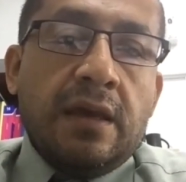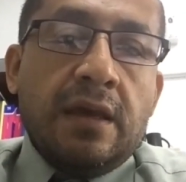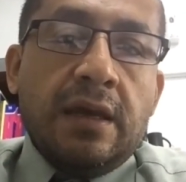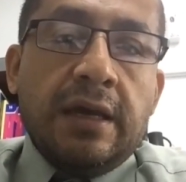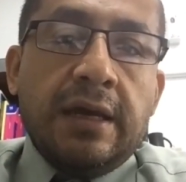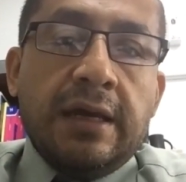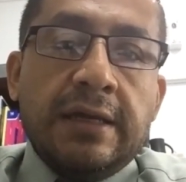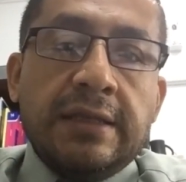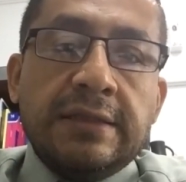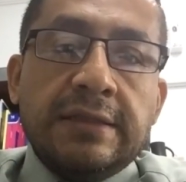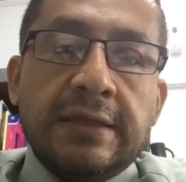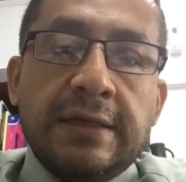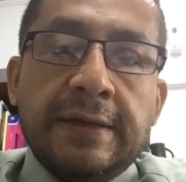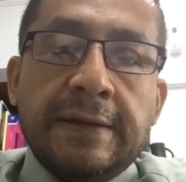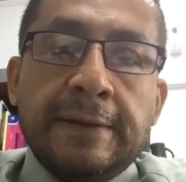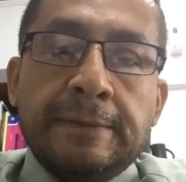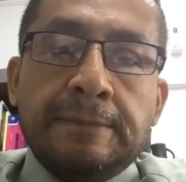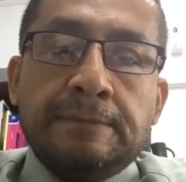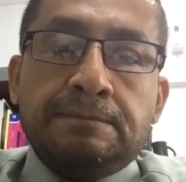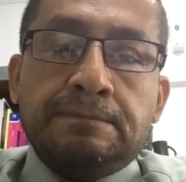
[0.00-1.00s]
And
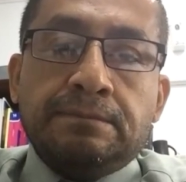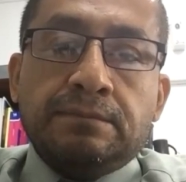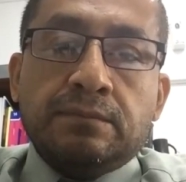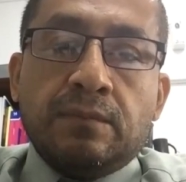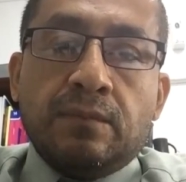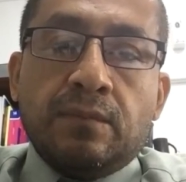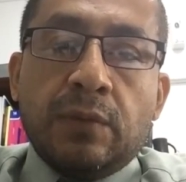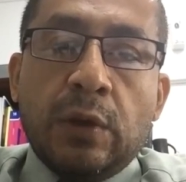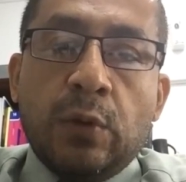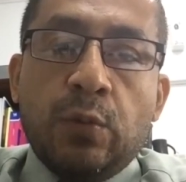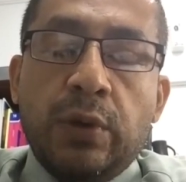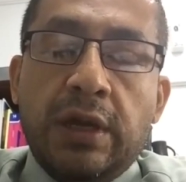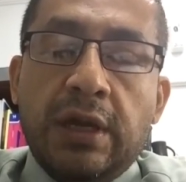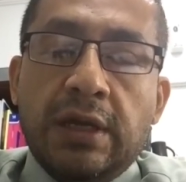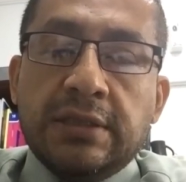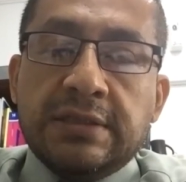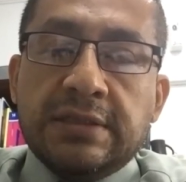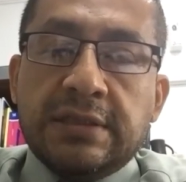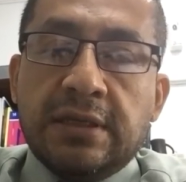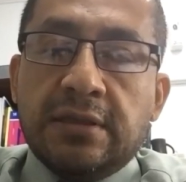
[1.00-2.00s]
um, we
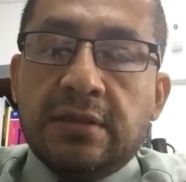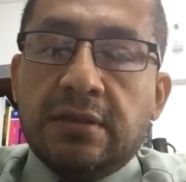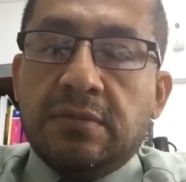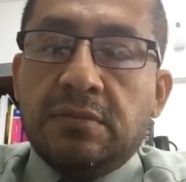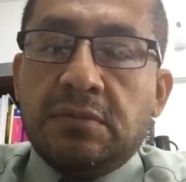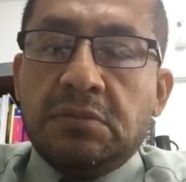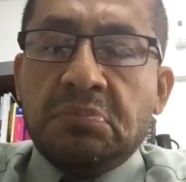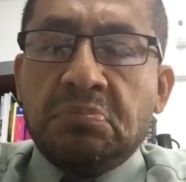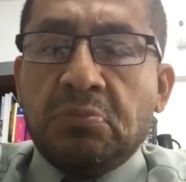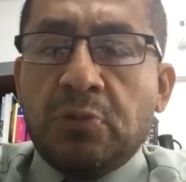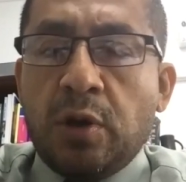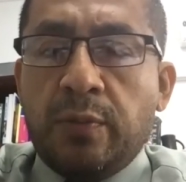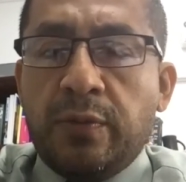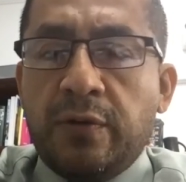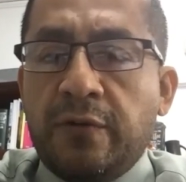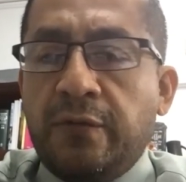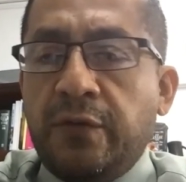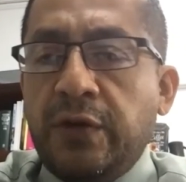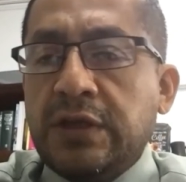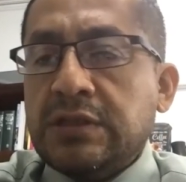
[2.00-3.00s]
had said a couple
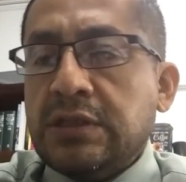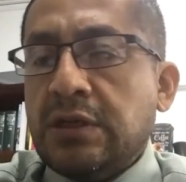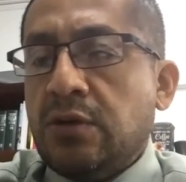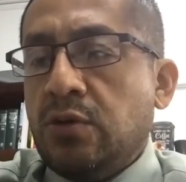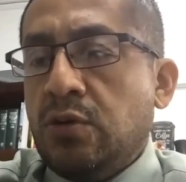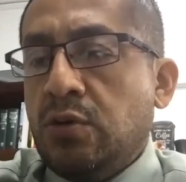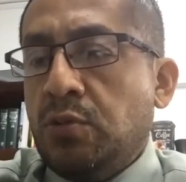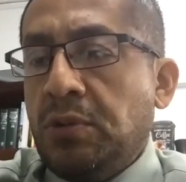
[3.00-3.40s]
of weeks ago,